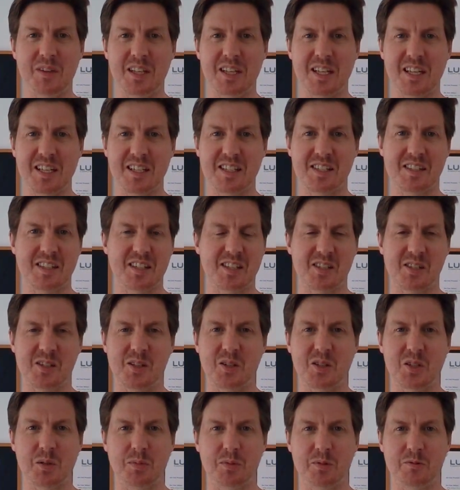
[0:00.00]
Is this
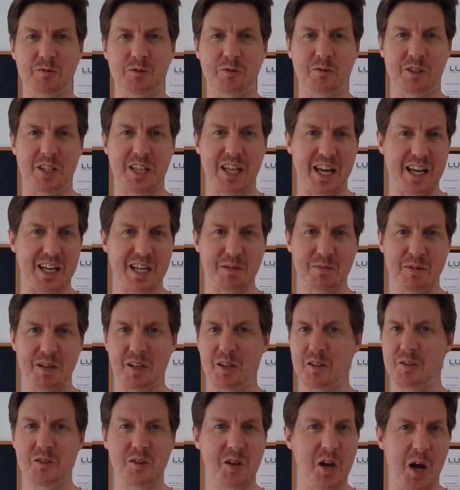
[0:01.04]
suitable for
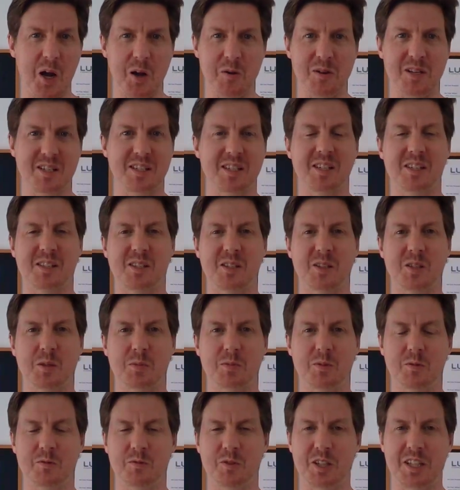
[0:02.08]
gaming? No. Is this
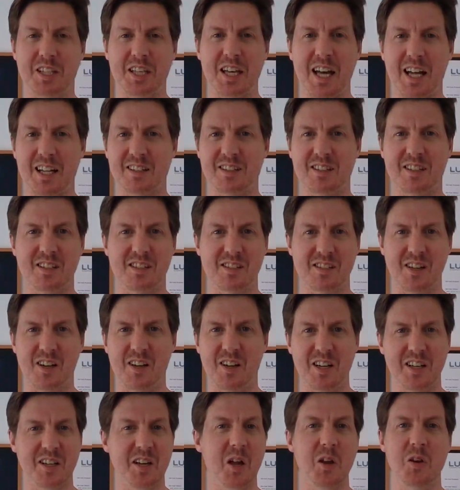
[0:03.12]
suitable for CAD
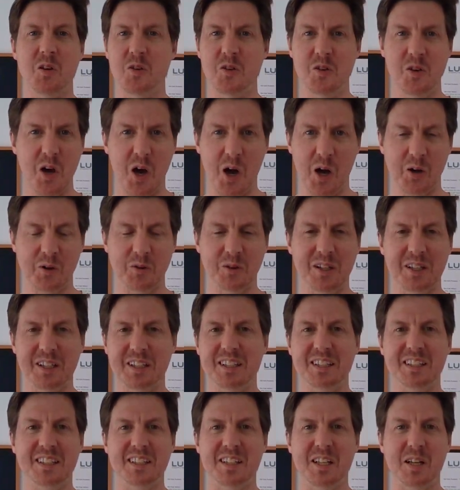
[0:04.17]
design? No.
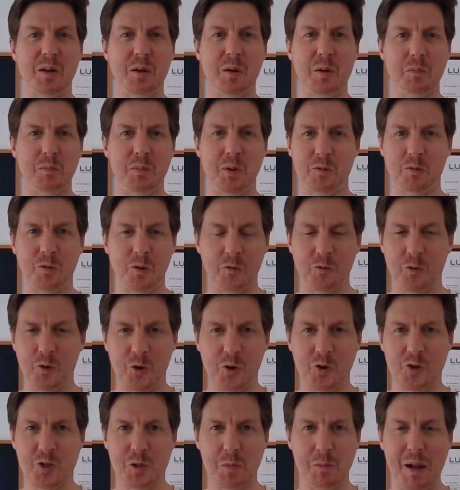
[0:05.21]
But
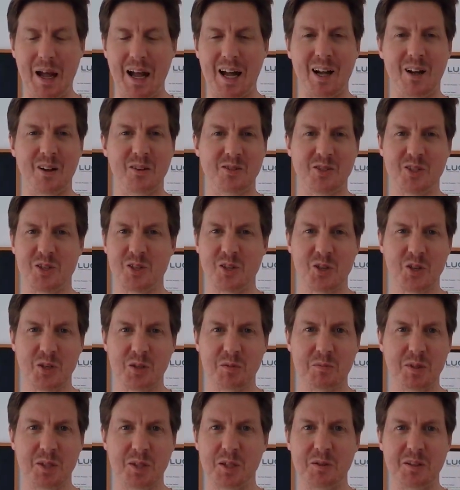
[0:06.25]
for £400, you
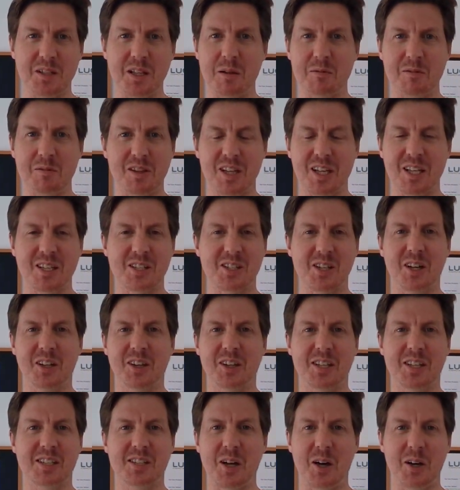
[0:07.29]
shouldn't be doing them things on
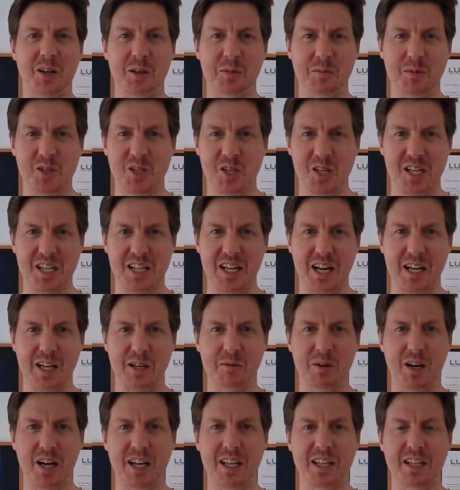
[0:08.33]
this kind of machine
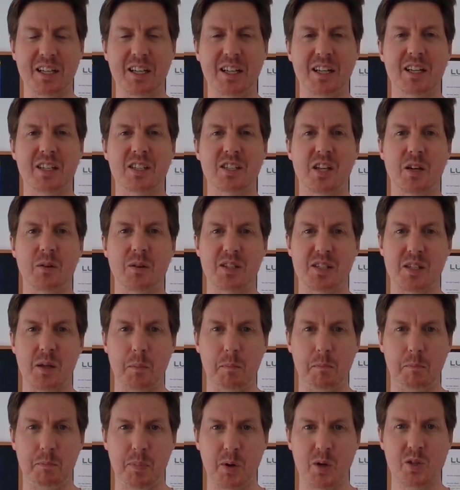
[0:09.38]
anyway. So it's a
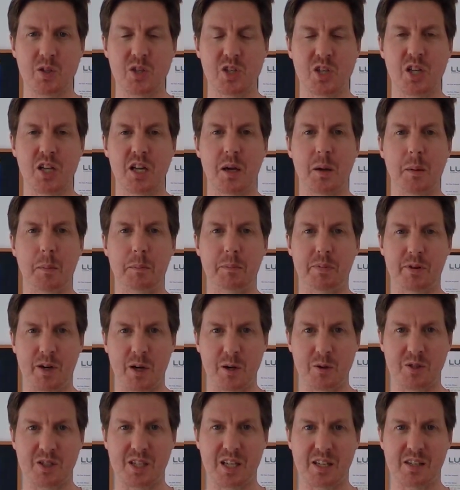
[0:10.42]
budget
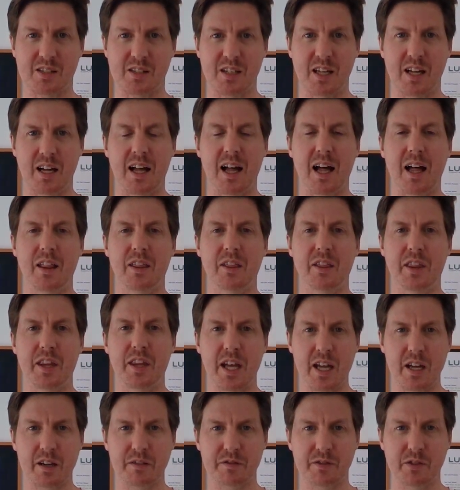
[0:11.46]
processor, and
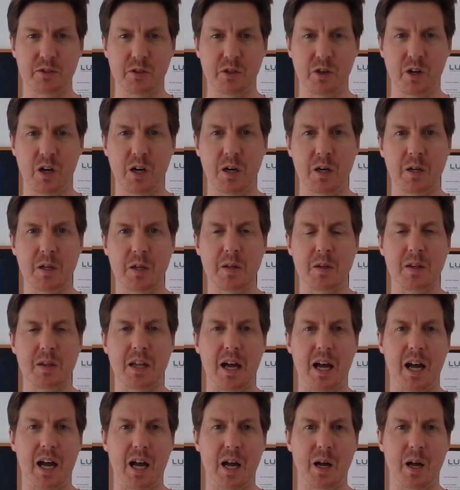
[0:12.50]
therefore
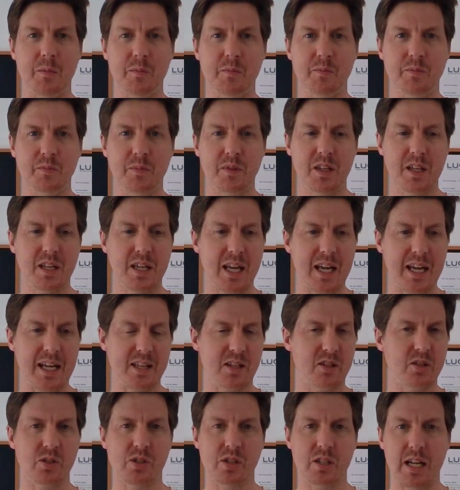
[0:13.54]

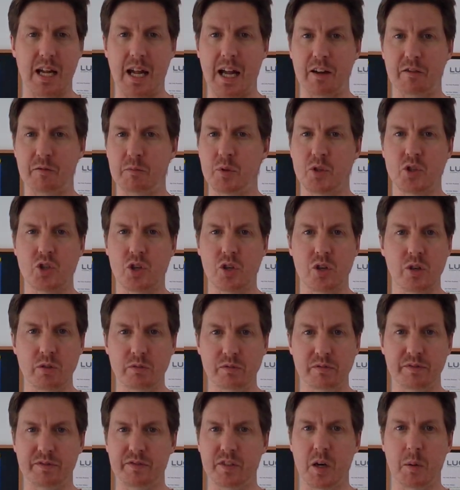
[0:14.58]
it doesn't have much
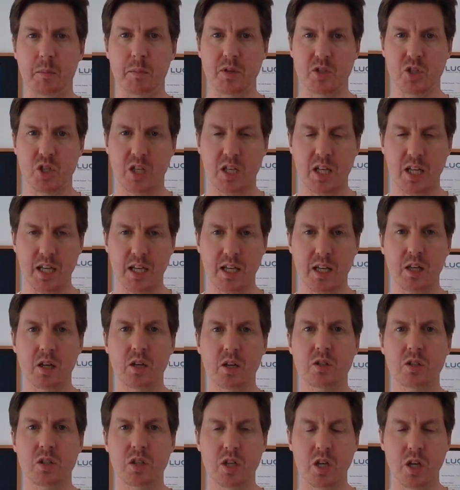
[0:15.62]
oomph and much kick
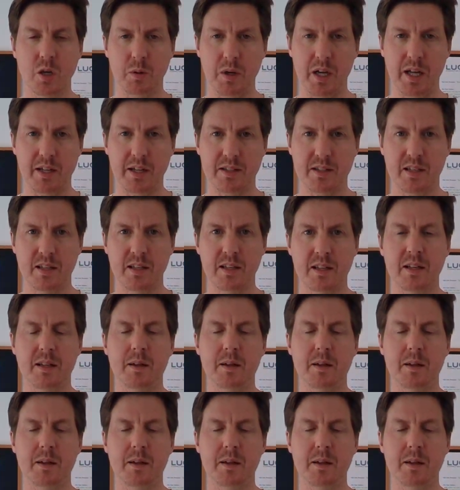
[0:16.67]
to it.